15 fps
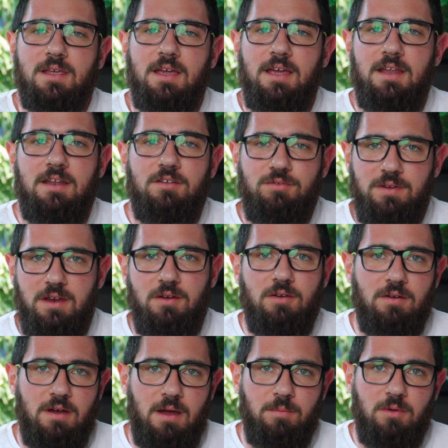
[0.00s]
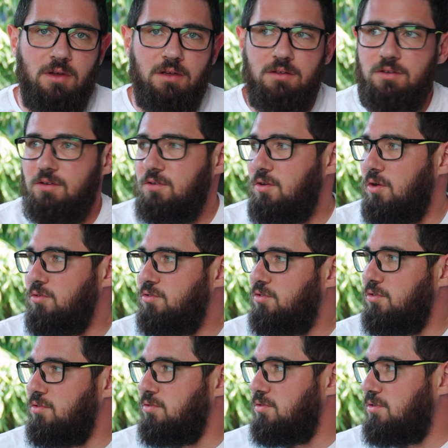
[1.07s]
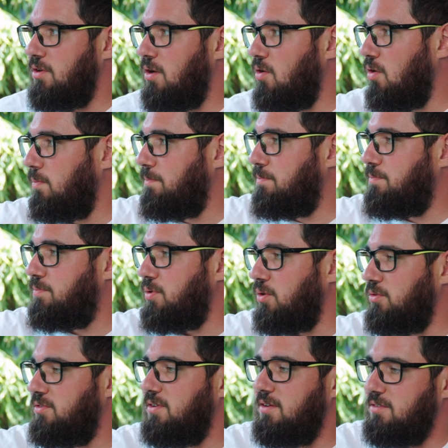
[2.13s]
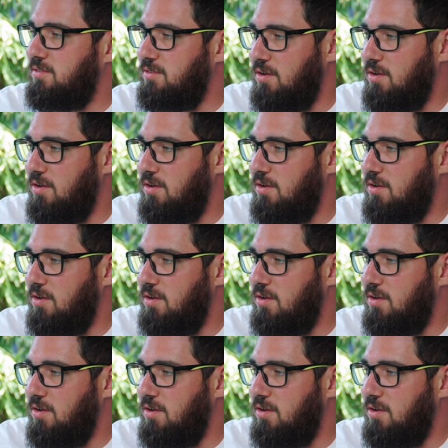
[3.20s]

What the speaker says: In this video, I'm going to go through the whole process